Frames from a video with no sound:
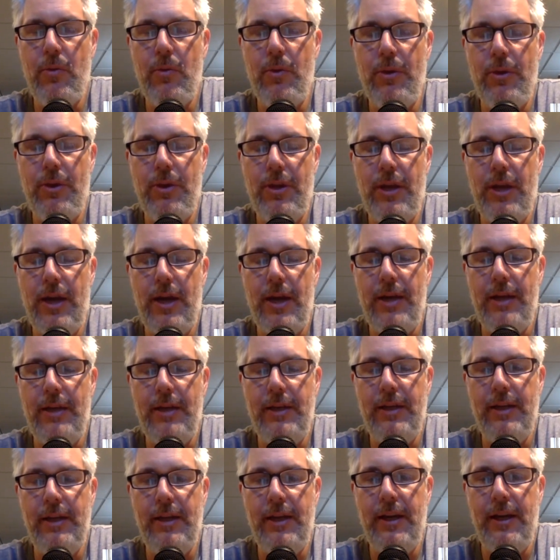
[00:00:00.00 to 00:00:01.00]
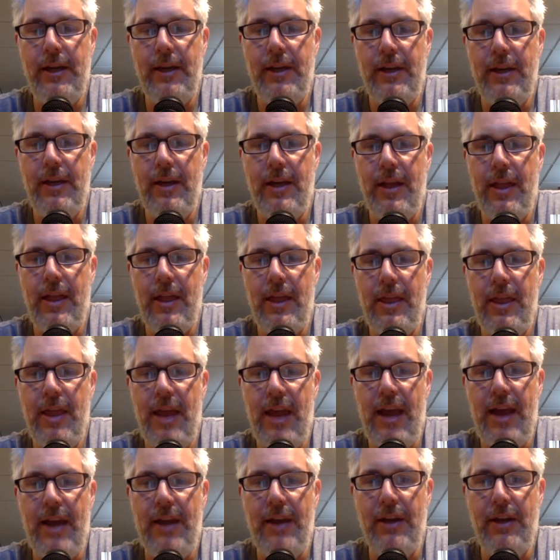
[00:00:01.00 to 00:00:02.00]
the idea
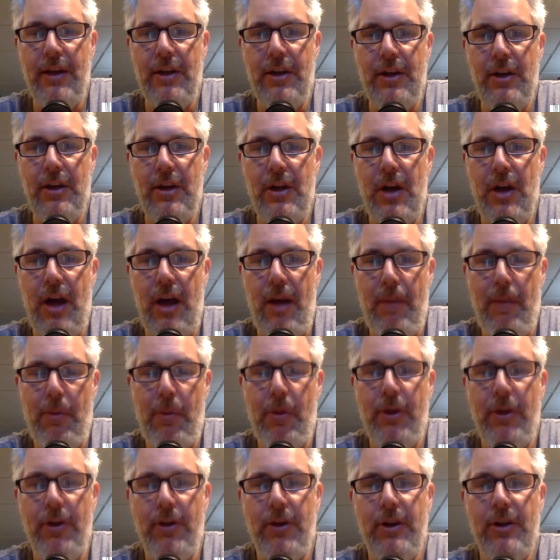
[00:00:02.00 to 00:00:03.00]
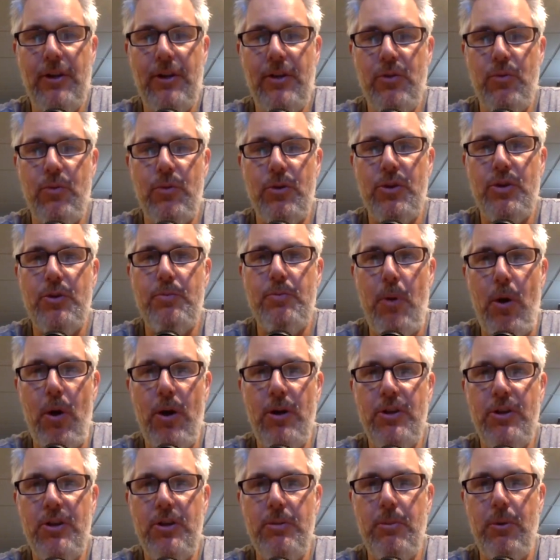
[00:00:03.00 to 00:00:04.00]
that a player isn't
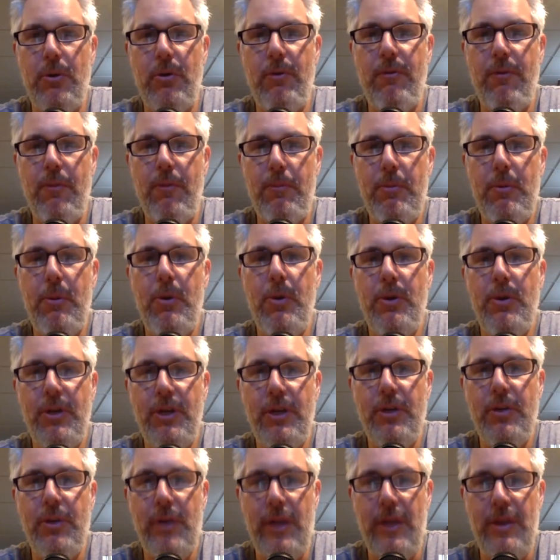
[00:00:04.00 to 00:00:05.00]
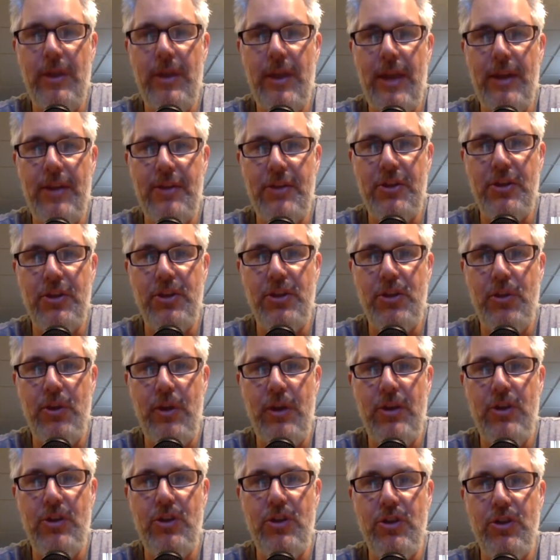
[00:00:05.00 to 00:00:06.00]
responsible for putting you in that
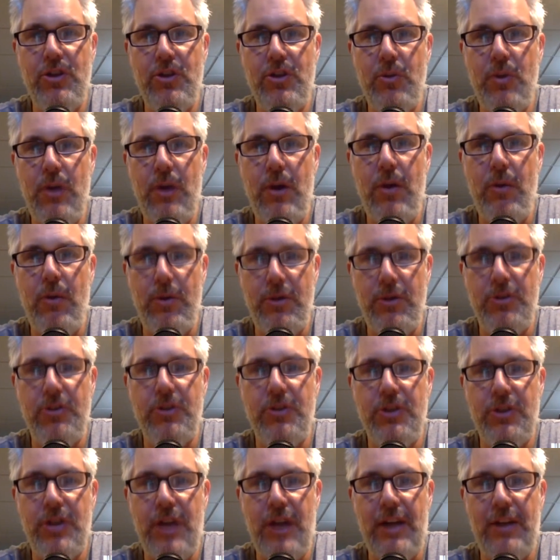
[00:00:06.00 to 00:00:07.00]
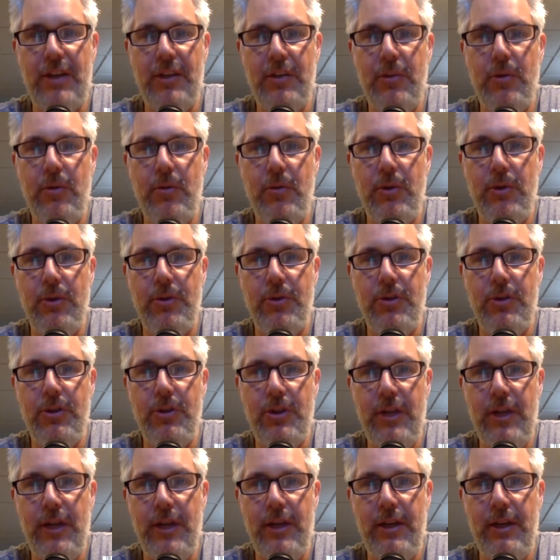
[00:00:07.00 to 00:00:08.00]
situation as well, which is exactly what Wilson
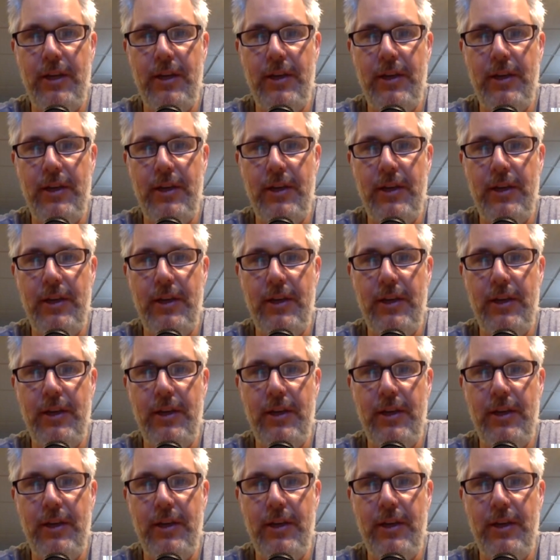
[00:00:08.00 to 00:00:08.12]
did.